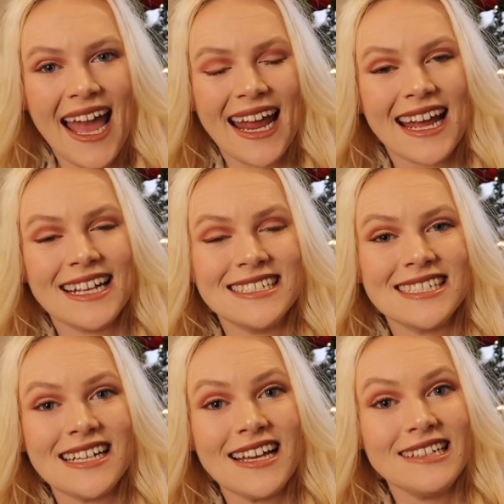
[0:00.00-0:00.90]

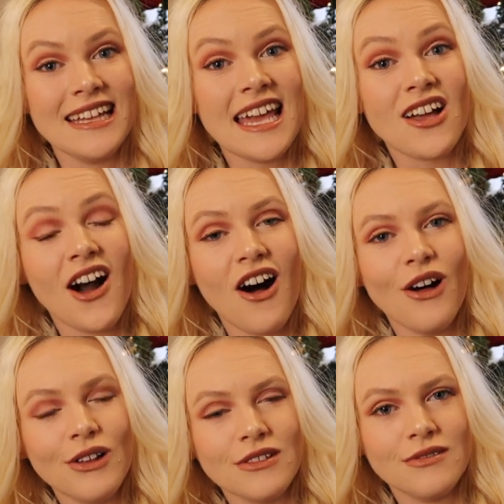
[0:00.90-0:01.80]
And like
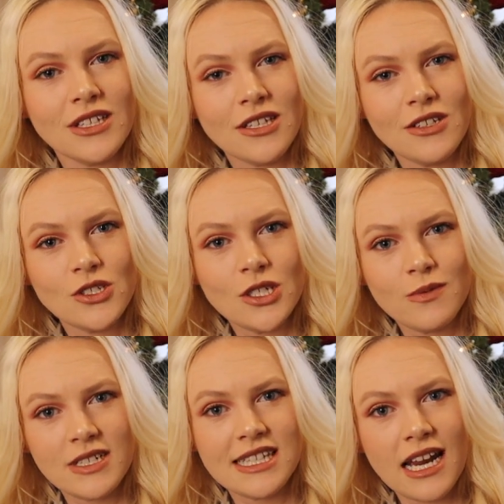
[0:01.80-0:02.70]
all the
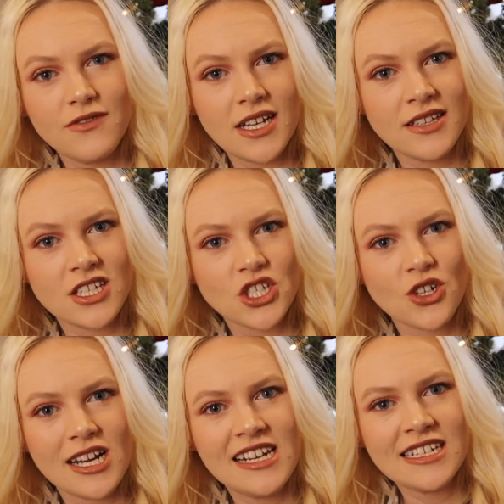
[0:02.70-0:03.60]
YouTubers that have done this
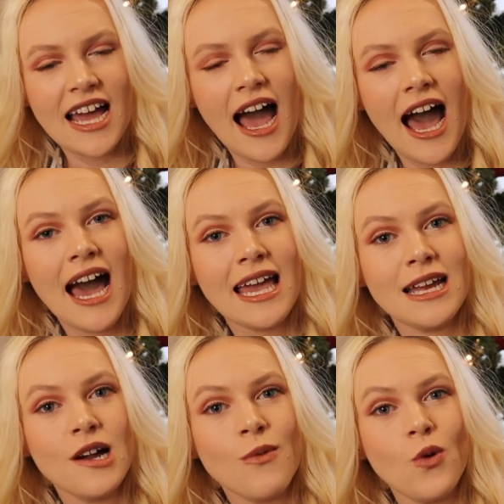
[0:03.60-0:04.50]
trend, I
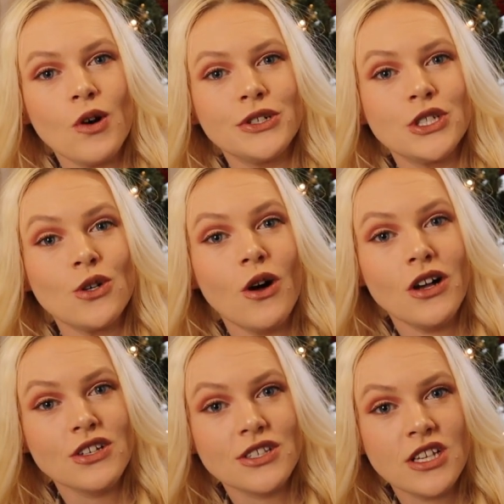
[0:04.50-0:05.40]
am going to
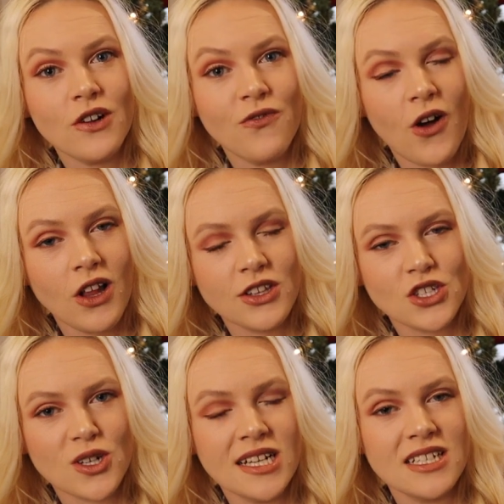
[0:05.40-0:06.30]
also follow the
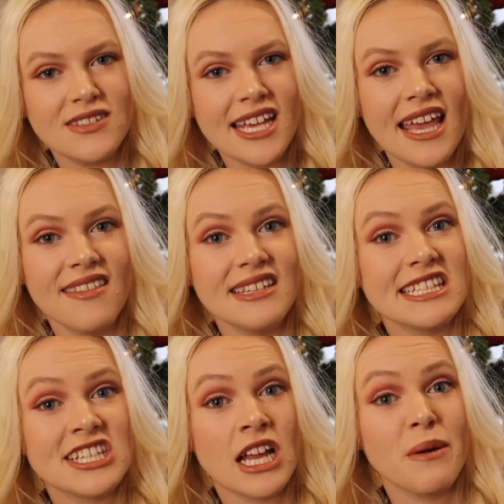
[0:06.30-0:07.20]
trend of saying this
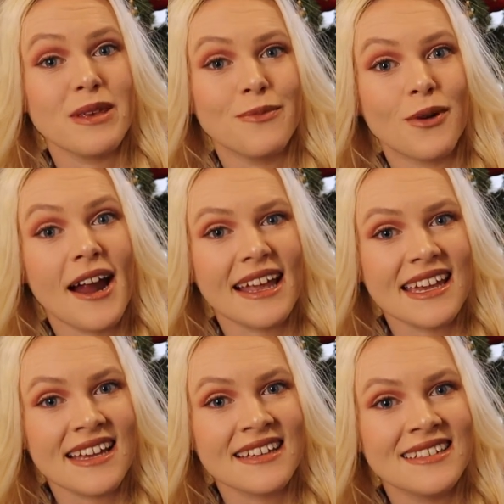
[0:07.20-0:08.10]
is not me
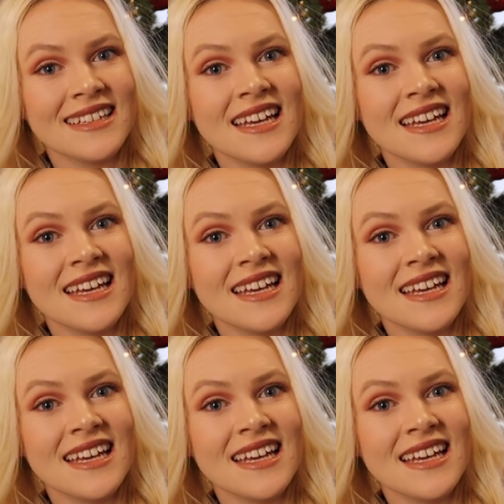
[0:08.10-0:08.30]
bragging.